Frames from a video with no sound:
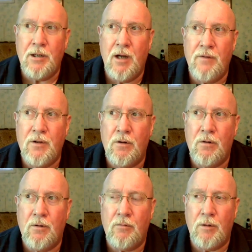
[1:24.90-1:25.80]
Think of
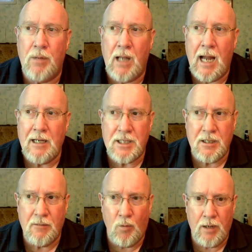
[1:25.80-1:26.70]
your reply
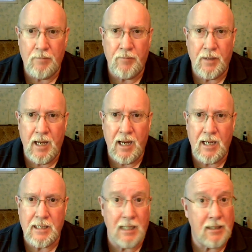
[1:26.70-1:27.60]
to someone
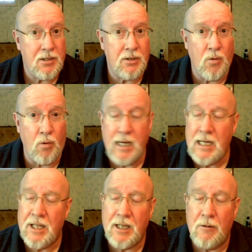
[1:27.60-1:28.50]
as like a
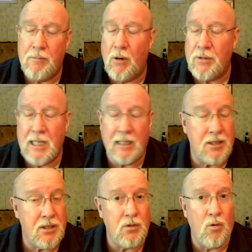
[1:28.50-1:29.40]
story, anything you post
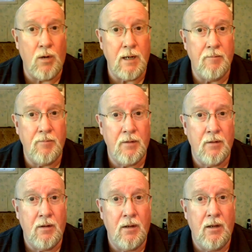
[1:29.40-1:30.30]
like a story,
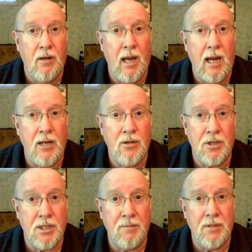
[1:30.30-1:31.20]

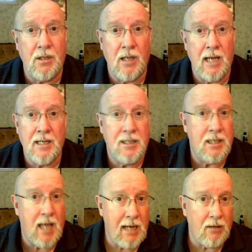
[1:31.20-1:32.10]
and your subject line
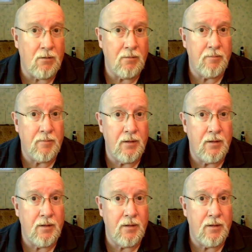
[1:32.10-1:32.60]
is a title.